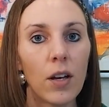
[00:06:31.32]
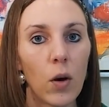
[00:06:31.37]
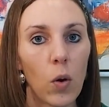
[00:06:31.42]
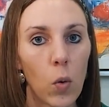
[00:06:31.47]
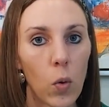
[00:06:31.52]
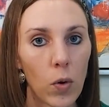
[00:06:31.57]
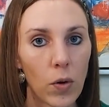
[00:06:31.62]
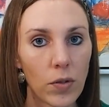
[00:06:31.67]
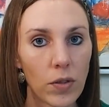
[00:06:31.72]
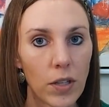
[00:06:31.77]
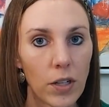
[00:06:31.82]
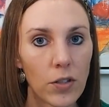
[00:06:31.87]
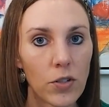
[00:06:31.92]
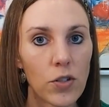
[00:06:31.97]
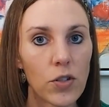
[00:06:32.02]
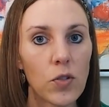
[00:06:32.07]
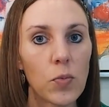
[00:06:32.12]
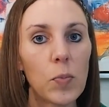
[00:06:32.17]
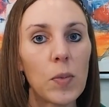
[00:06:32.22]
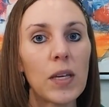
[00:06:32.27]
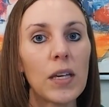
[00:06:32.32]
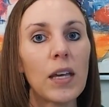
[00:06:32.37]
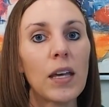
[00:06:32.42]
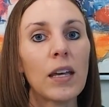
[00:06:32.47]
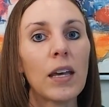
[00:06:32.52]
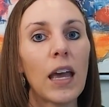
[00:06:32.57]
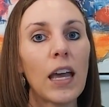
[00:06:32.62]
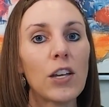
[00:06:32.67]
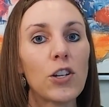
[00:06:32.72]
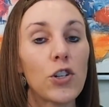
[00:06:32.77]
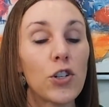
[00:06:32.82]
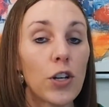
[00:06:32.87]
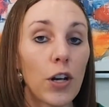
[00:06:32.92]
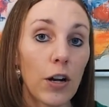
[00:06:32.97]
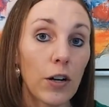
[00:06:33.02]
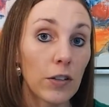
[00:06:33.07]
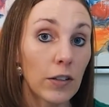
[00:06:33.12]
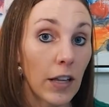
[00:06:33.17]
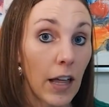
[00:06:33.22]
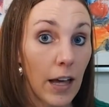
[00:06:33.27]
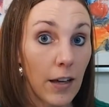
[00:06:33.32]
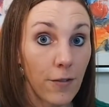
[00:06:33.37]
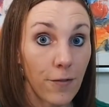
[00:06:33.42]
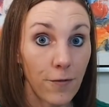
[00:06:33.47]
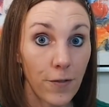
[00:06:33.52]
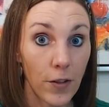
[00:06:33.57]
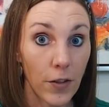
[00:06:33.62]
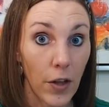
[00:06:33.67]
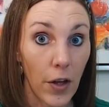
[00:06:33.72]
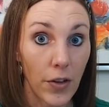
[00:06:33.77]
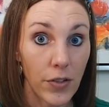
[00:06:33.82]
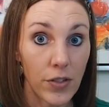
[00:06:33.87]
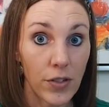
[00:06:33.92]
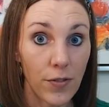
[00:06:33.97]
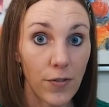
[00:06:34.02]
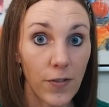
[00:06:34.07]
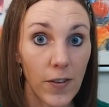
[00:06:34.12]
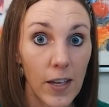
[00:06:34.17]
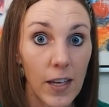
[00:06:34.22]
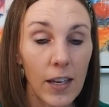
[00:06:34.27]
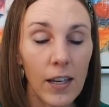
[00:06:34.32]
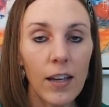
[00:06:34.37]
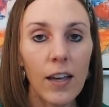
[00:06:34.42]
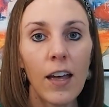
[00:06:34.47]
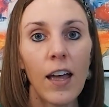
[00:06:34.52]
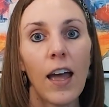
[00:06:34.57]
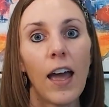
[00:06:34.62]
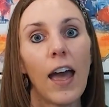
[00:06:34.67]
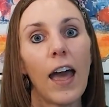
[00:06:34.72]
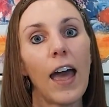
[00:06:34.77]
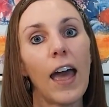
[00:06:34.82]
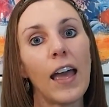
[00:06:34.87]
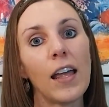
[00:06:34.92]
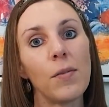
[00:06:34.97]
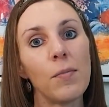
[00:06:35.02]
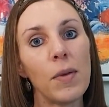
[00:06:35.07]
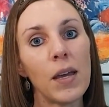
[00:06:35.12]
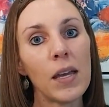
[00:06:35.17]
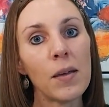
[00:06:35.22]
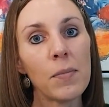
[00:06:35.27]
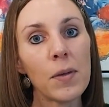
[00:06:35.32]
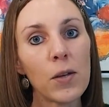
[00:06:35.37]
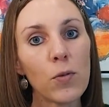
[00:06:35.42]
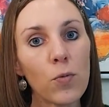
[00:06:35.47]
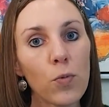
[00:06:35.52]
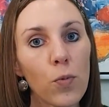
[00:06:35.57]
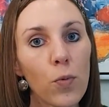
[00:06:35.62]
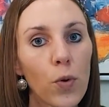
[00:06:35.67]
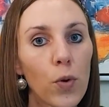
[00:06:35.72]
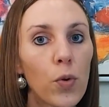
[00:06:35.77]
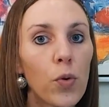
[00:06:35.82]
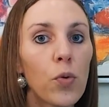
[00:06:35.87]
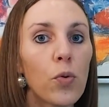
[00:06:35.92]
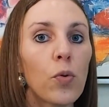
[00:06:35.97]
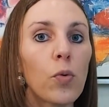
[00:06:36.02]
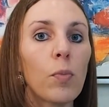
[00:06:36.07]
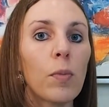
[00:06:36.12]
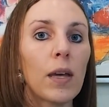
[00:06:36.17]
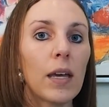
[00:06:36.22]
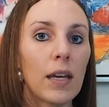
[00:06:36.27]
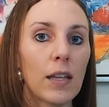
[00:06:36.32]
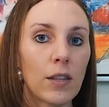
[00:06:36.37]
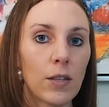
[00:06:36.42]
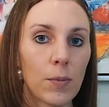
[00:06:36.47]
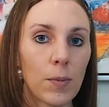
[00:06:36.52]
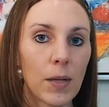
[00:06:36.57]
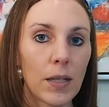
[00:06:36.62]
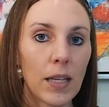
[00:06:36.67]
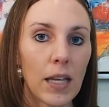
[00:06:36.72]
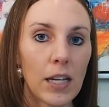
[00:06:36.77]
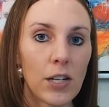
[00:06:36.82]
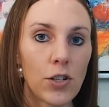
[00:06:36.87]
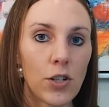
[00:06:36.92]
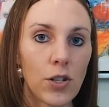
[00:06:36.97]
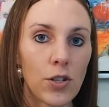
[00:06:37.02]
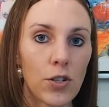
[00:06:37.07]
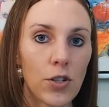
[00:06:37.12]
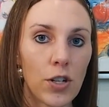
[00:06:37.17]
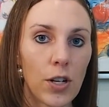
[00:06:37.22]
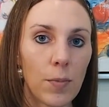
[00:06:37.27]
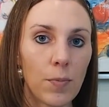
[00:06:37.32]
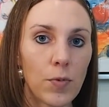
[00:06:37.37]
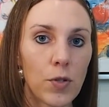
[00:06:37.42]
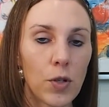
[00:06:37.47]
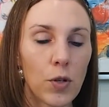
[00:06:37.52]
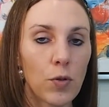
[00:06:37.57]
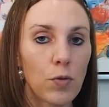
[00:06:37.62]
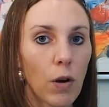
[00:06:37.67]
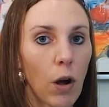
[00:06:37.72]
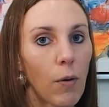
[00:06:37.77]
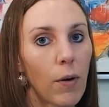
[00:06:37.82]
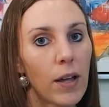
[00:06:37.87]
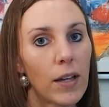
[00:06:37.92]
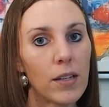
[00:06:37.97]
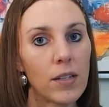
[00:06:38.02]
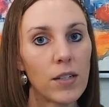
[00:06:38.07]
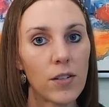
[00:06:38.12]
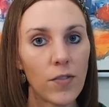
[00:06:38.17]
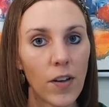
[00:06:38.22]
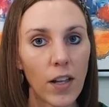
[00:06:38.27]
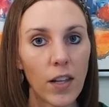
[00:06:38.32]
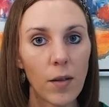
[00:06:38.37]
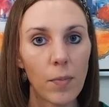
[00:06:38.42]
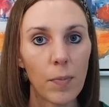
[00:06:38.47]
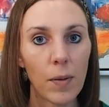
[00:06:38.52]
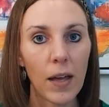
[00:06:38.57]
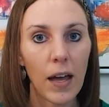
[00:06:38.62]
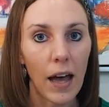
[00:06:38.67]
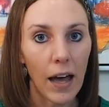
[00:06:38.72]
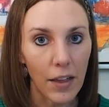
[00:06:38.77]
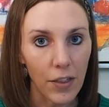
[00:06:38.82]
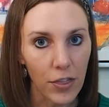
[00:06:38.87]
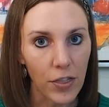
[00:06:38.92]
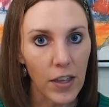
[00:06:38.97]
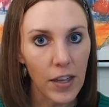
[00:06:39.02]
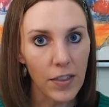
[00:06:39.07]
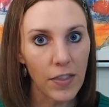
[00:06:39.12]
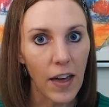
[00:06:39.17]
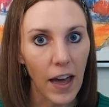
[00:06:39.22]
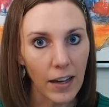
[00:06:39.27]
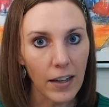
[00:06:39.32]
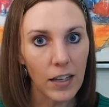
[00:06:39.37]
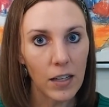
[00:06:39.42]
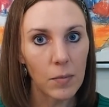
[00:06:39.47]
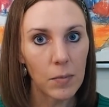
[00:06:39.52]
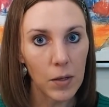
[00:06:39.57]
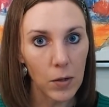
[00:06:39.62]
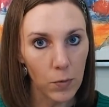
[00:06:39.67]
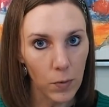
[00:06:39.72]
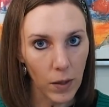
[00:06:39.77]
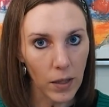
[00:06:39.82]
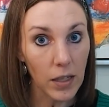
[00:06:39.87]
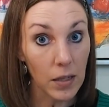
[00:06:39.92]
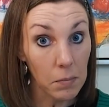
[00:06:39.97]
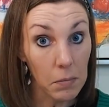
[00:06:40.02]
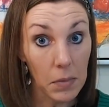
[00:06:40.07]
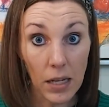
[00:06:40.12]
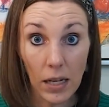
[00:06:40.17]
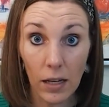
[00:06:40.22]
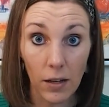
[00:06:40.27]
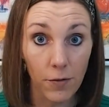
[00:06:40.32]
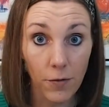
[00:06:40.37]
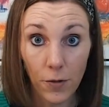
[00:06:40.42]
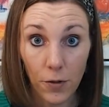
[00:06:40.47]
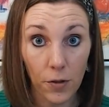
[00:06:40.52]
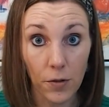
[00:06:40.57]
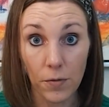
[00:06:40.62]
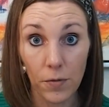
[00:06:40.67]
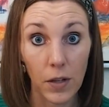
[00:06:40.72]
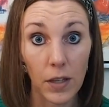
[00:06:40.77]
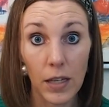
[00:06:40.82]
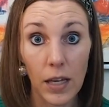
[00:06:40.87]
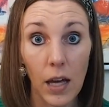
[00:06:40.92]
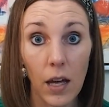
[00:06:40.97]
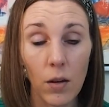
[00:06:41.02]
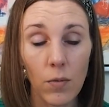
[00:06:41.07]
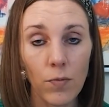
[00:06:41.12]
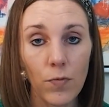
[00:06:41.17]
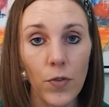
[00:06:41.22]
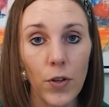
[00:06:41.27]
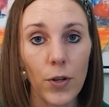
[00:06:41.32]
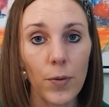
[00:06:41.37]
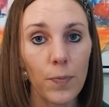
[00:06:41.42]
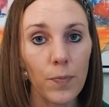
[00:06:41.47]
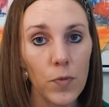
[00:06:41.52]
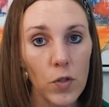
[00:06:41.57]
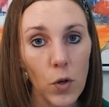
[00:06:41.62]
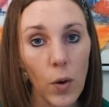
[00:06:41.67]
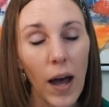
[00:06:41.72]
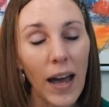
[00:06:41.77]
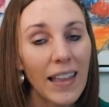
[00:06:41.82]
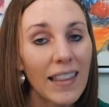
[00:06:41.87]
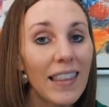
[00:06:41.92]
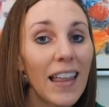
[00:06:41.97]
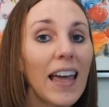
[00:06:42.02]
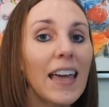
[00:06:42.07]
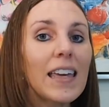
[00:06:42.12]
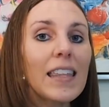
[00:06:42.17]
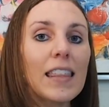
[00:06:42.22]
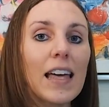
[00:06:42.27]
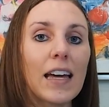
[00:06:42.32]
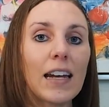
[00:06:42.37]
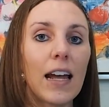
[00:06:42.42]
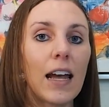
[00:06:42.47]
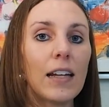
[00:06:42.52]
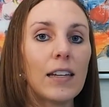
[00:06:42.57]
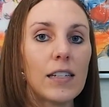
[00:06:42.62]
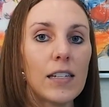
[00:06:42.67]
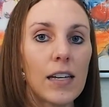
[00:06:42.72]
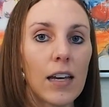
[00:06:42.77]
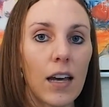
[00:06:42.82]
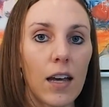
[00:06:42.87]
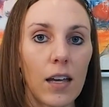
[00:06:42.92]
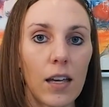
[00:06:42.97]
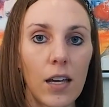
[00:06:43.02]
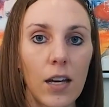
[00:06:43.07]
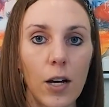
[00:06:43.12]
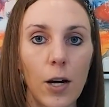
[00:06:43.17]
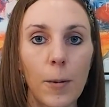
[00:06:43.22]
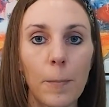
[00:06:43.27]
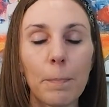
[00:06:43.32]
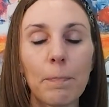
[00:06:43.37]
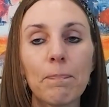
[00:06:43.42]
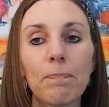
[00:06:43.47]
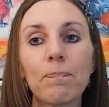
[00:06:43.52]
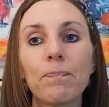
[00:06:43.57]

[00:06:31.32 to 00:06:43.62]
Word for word: or there just being a shared life philosophy and maybe room in the relationship to grow it and develop it, I think that can be really meaningful and really helpful. So I like that idea here.